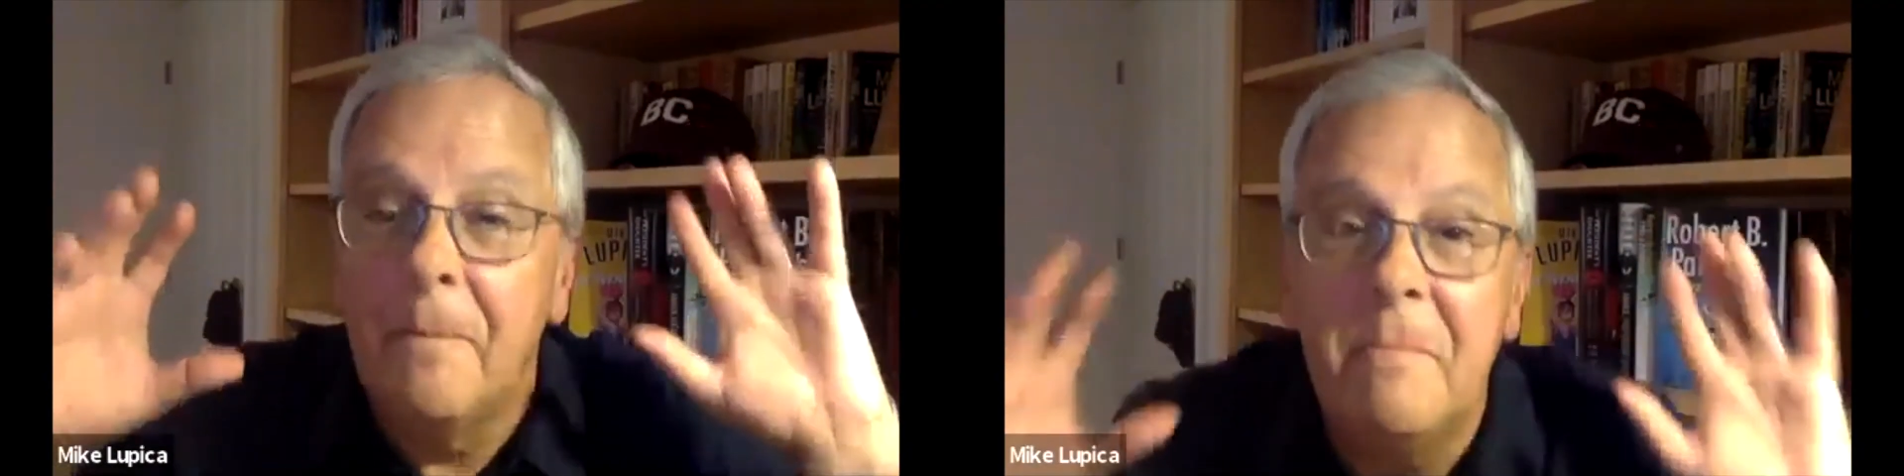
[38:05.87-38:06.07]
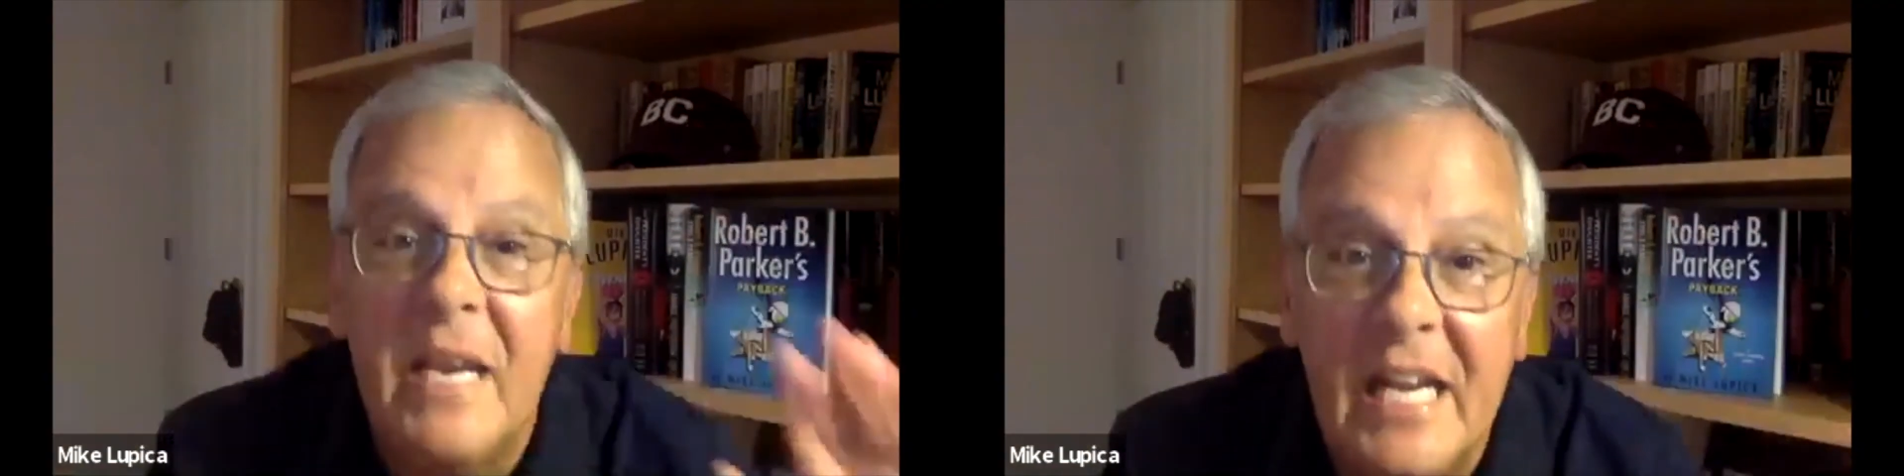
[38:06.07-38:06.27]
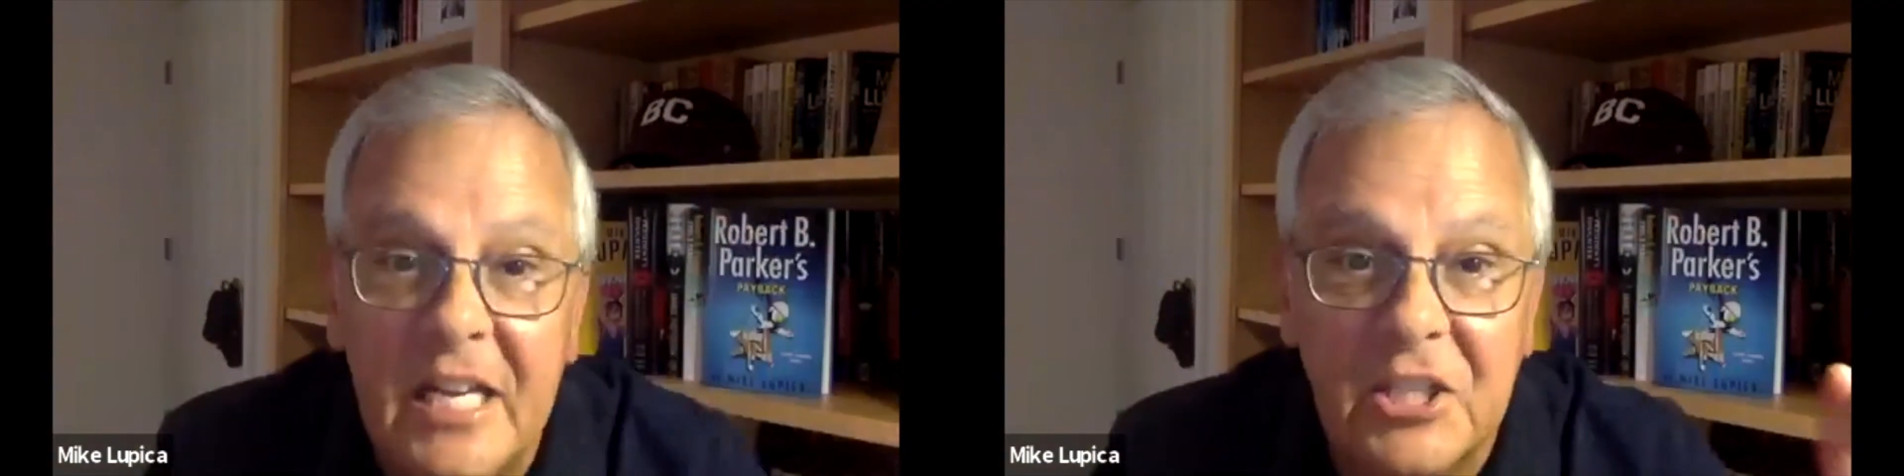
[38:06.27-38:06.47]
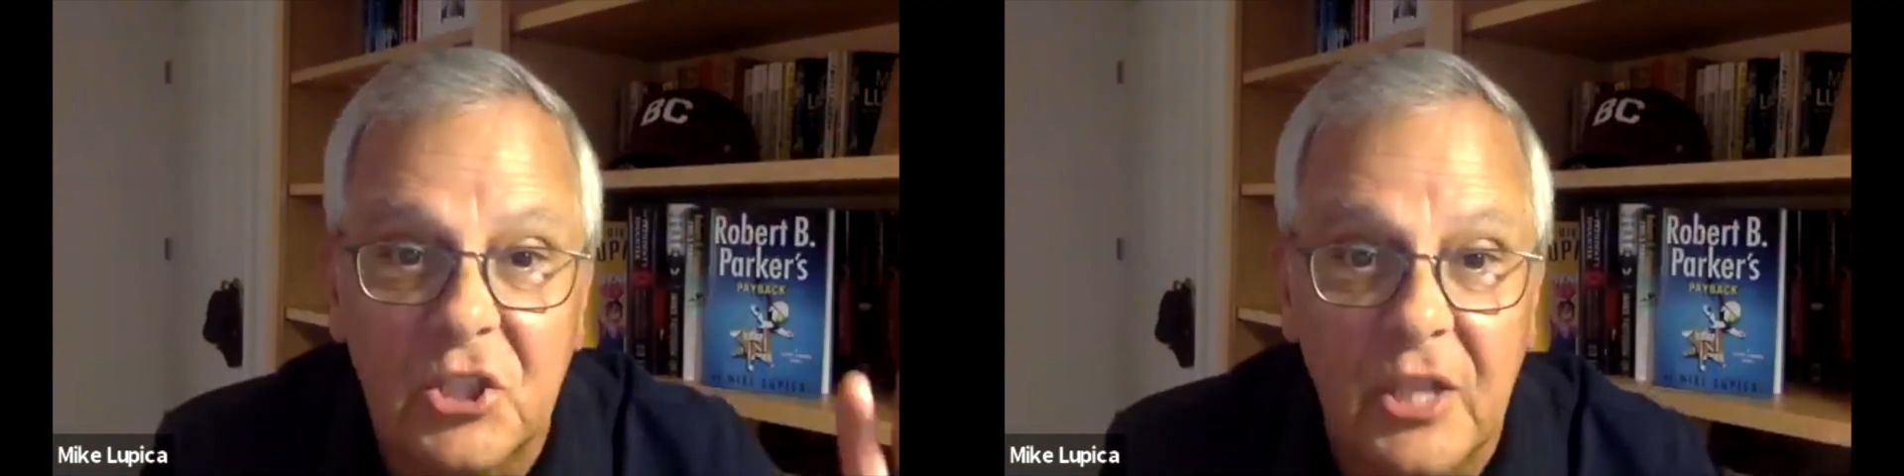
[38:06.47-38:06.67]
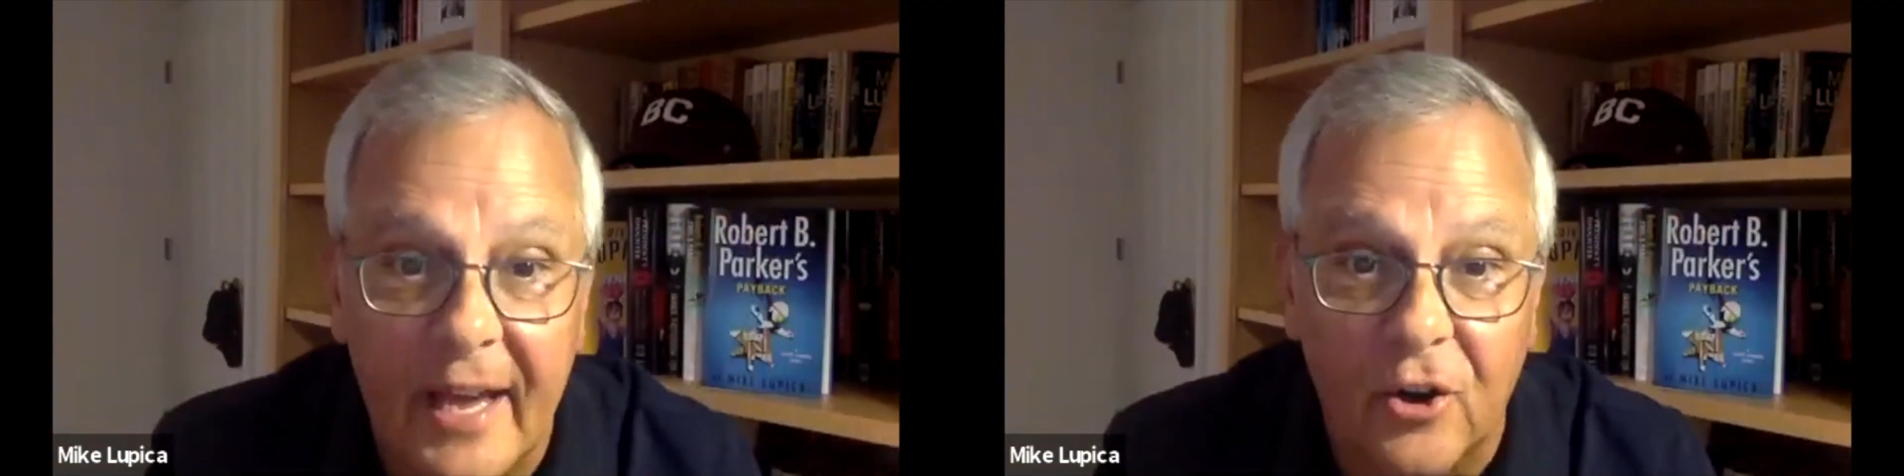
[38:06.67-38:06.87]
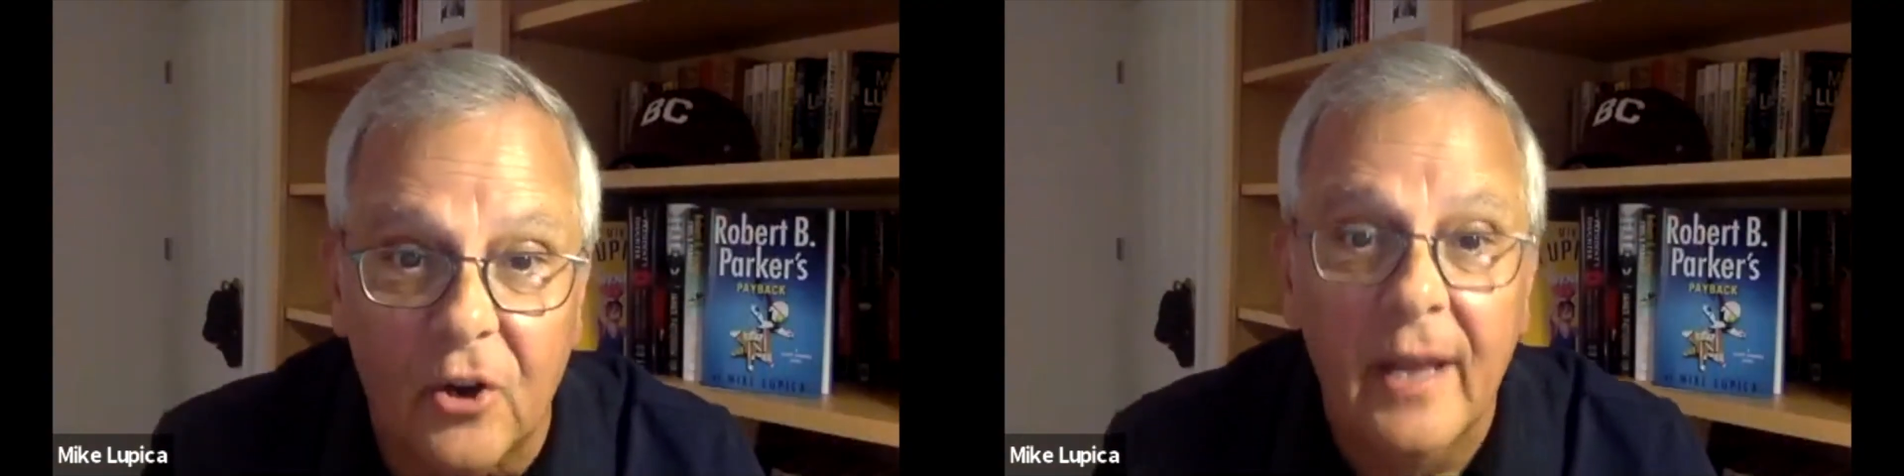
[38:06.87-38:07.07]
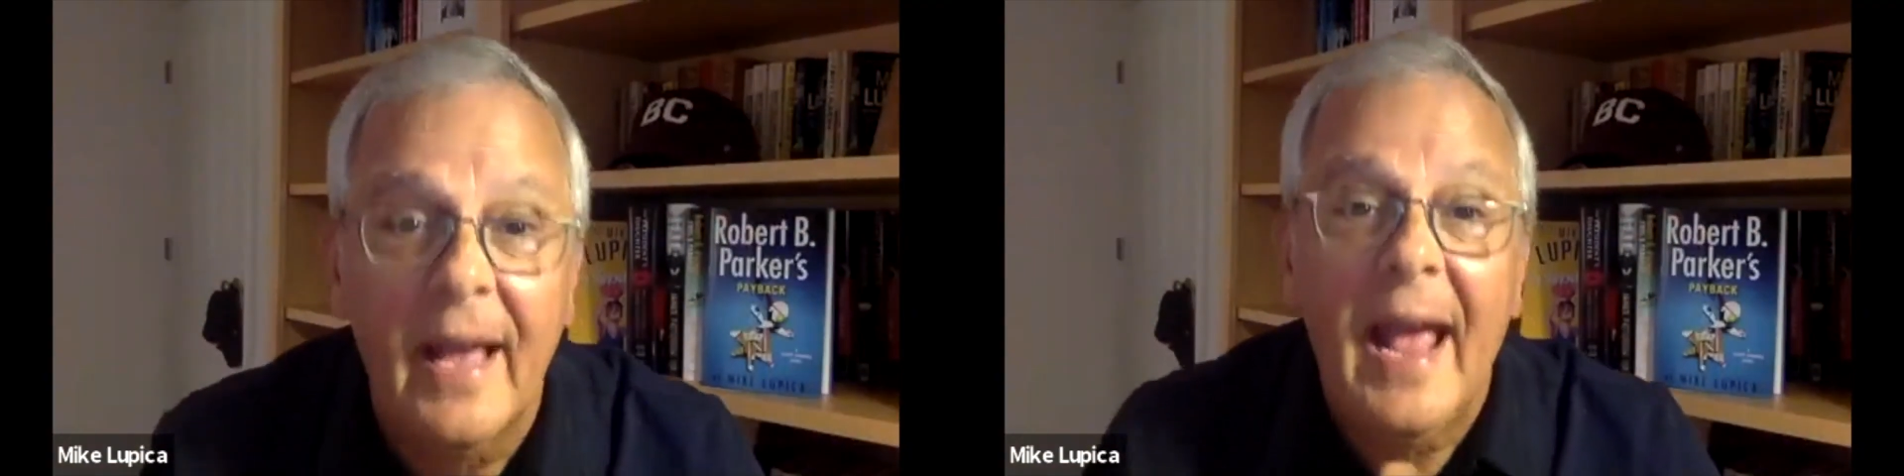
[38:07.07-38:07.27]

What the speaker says: meanest letter,